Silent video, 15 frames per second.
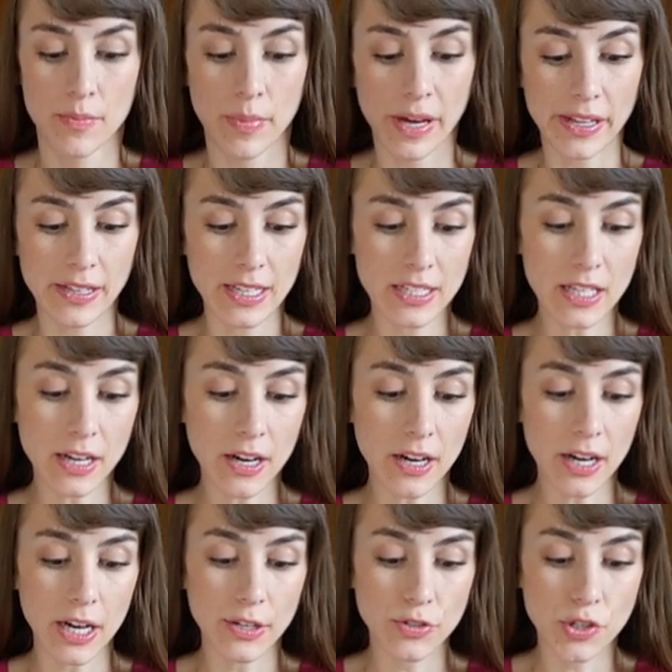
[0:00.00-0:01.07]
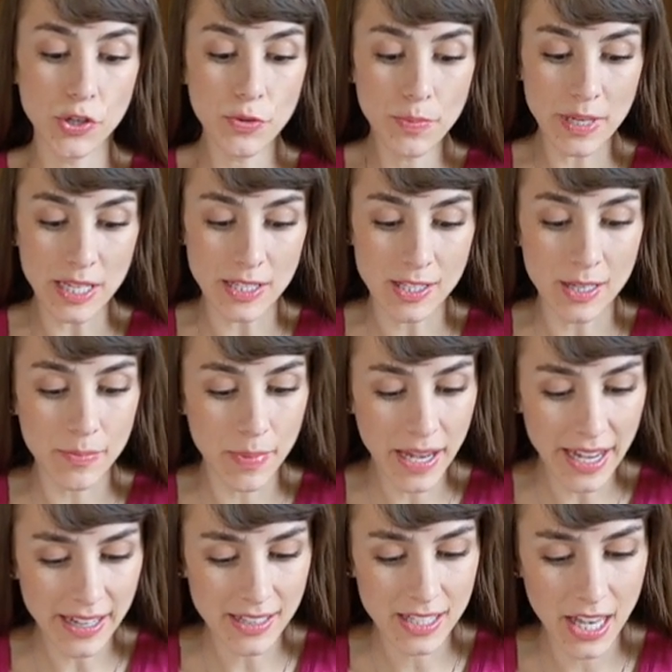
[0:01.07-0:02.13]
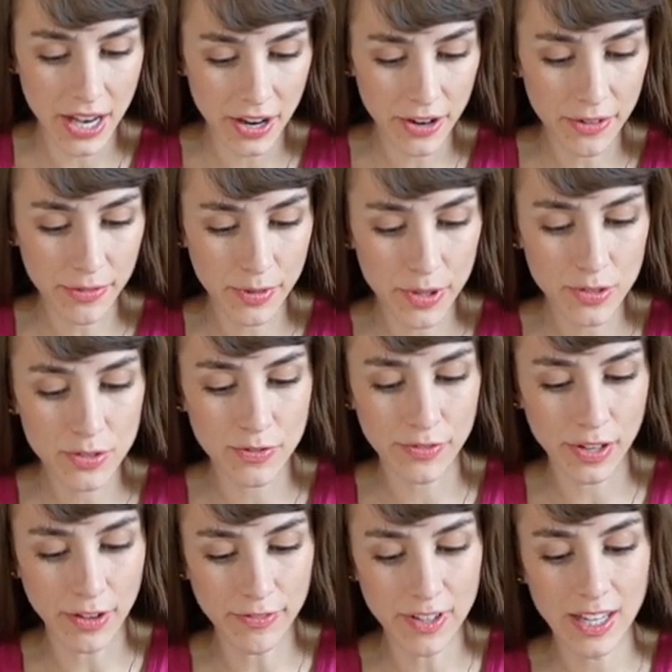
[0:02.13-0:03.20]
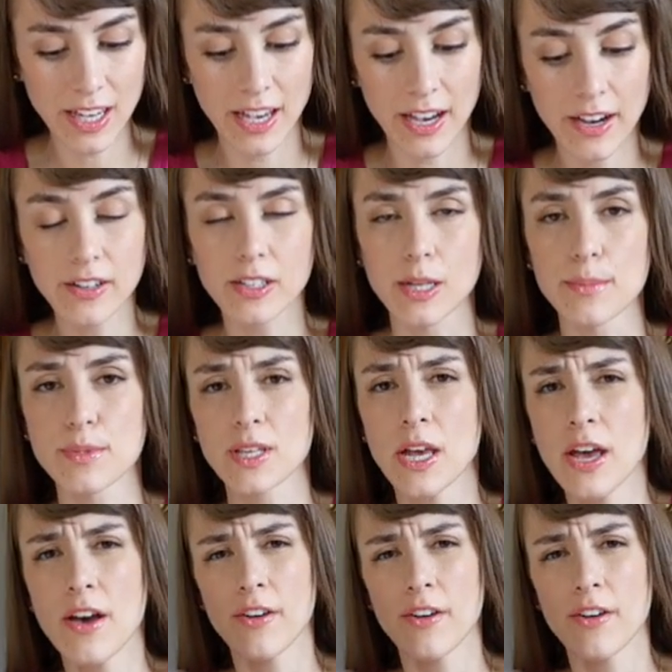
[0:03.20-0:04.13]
but these are a two-piece bangs, hair, root, fluffy hair clips.